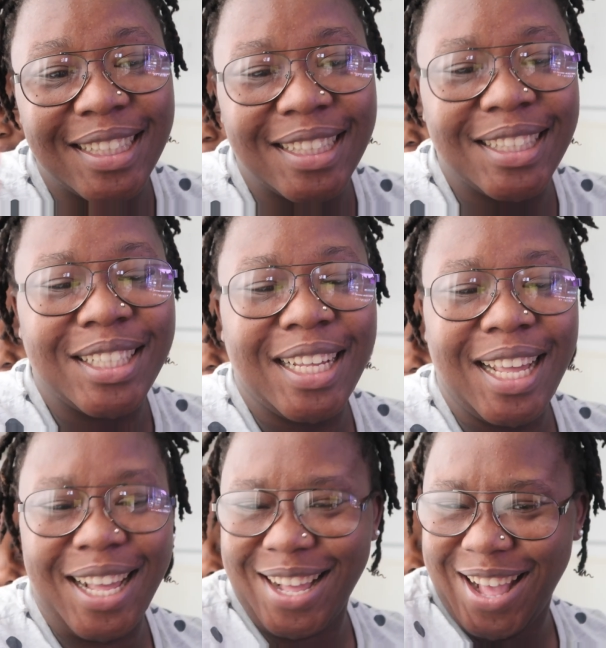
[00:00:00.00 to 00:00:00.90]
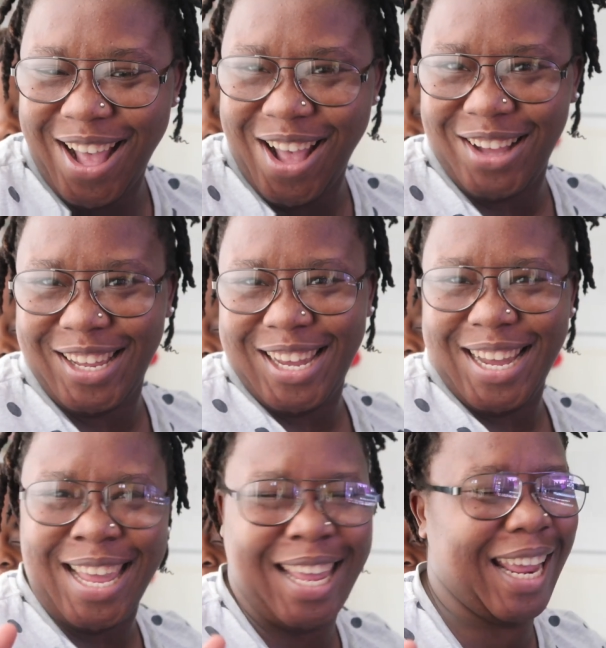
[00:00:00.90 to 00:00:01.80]
Yes.
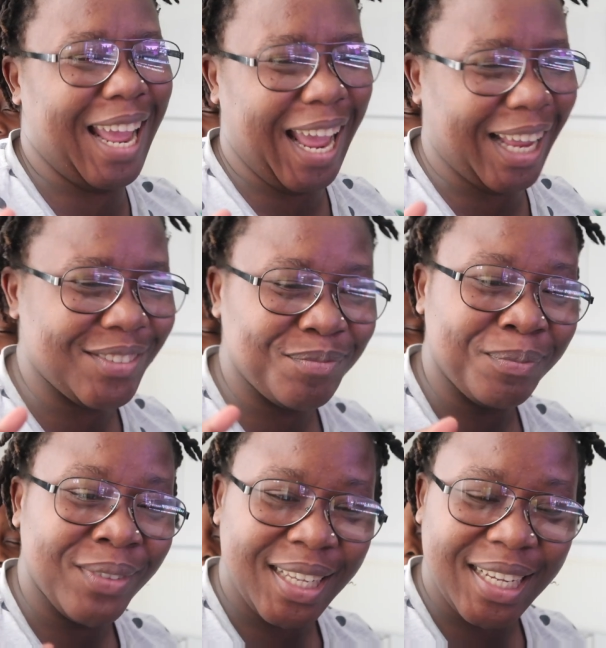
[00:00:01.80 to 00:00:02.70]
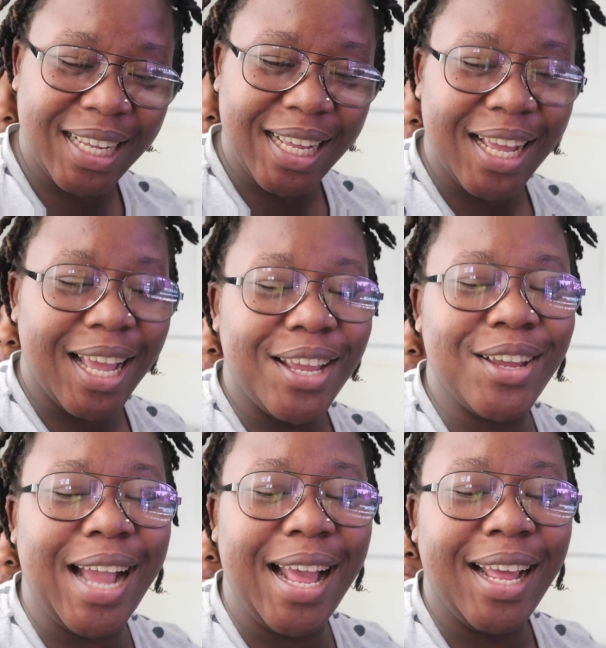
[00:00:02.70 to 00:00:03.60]
we made it.
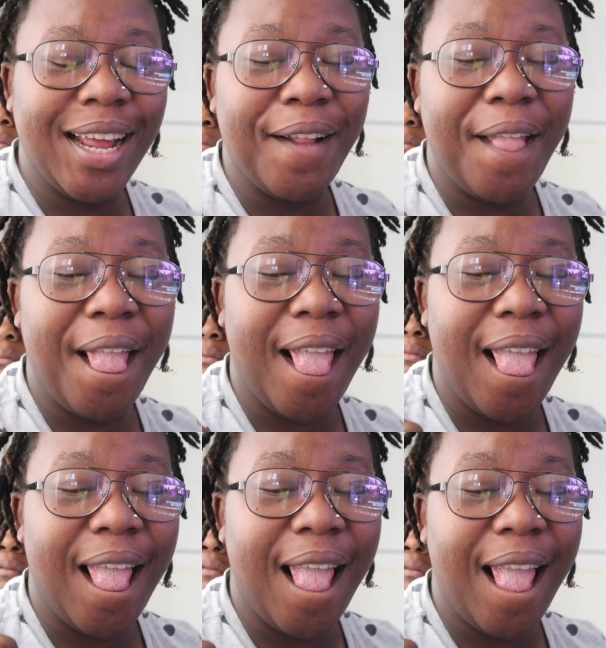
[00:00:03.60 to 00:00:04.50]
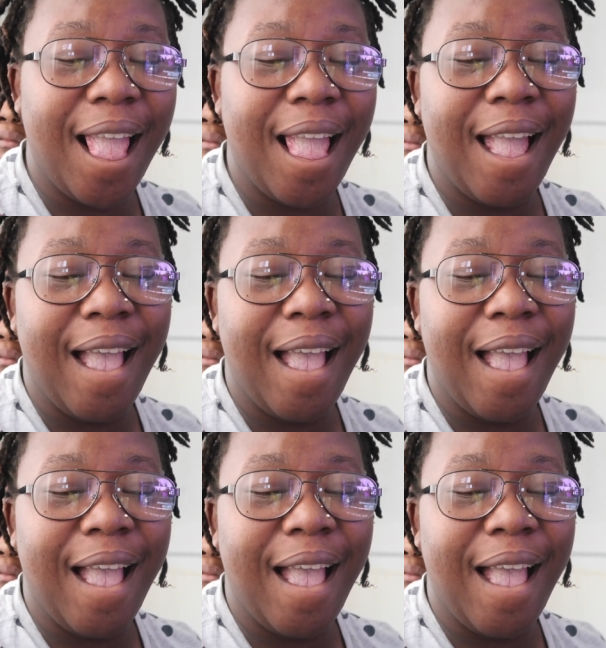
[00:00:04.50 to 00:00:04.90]
You guys, too bad. How are you feeling?